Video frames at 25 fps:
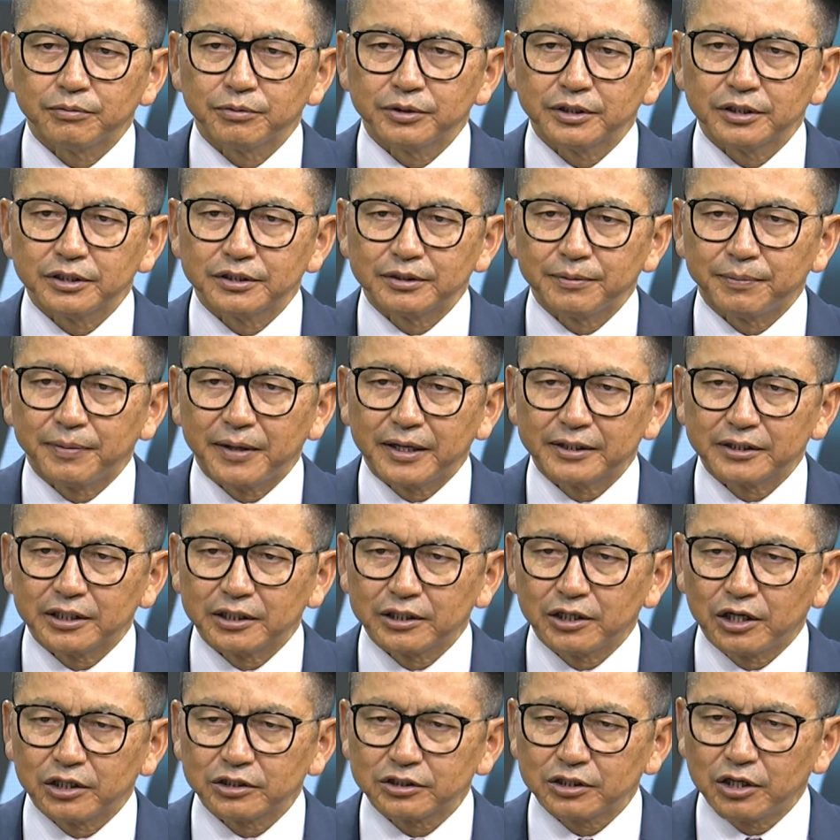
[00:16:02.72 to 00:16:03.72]
we depend a
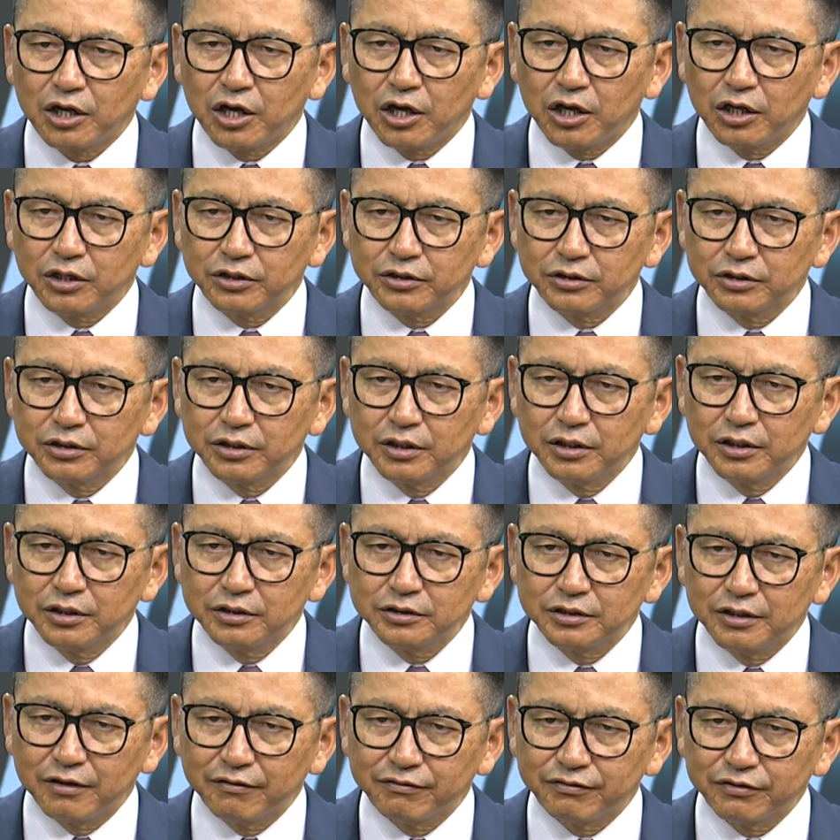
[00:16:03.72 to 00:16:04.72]
lot on
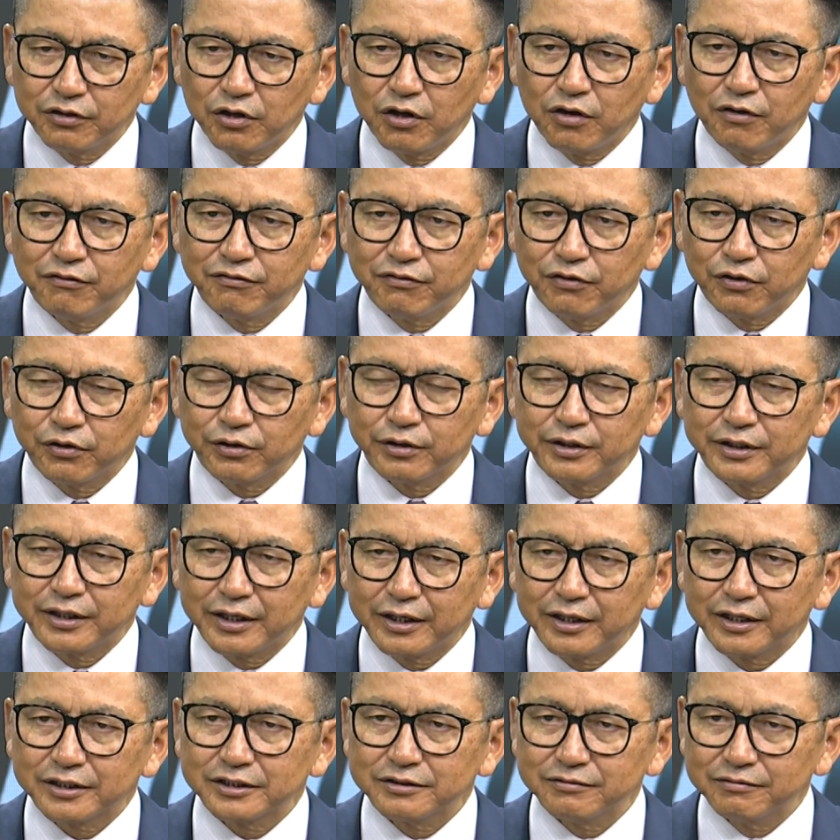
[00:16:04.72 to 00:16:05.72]
the flow of foreign
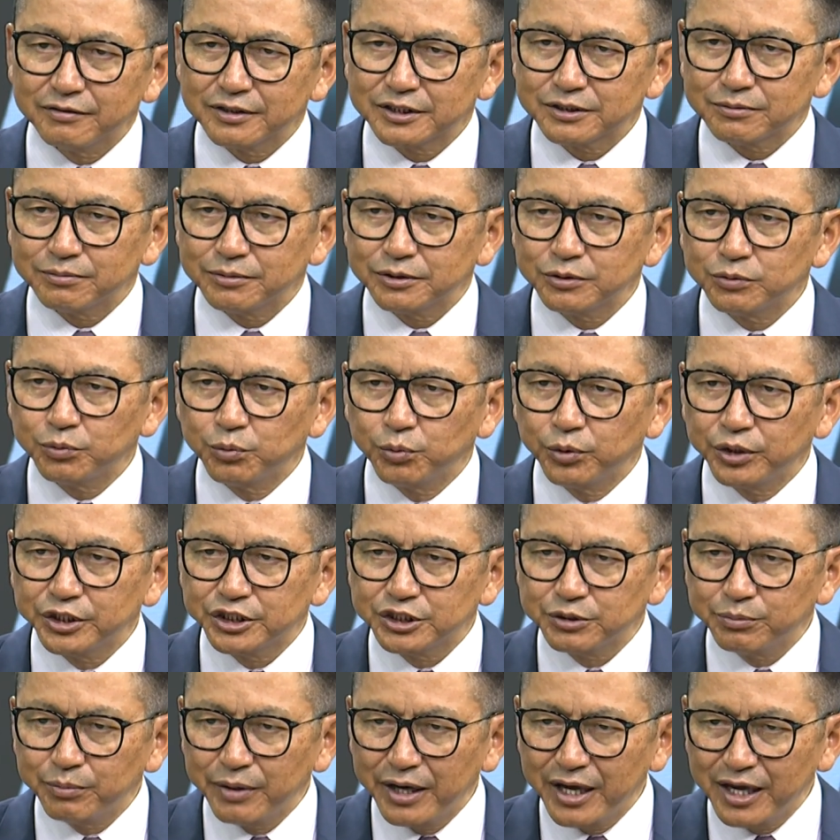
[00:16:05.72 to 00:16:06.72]
direct investment, which
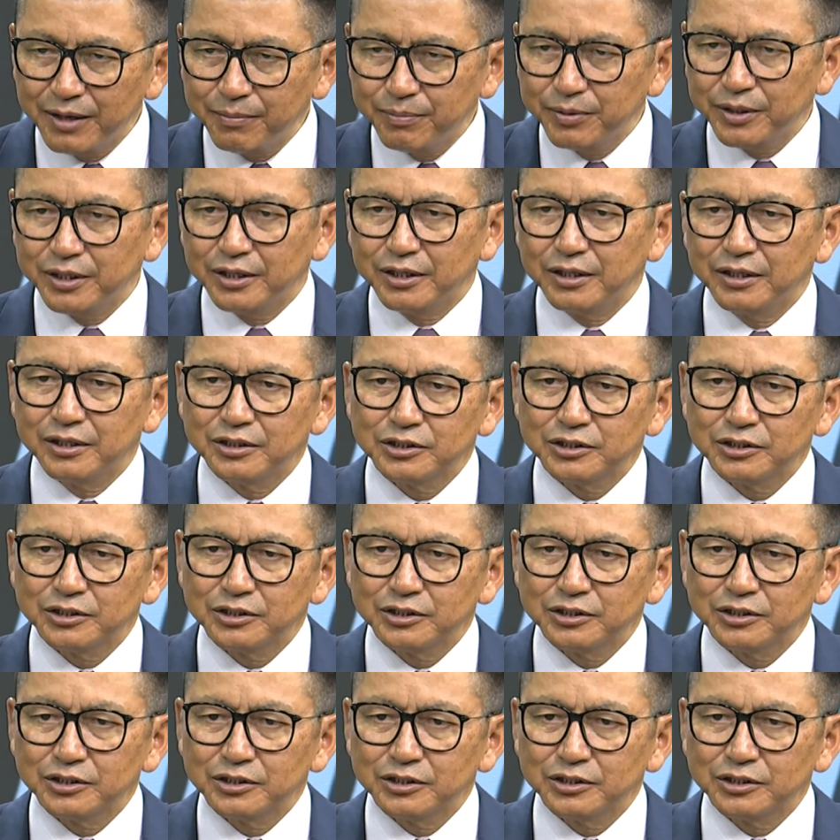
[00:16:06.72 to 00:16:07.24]
may be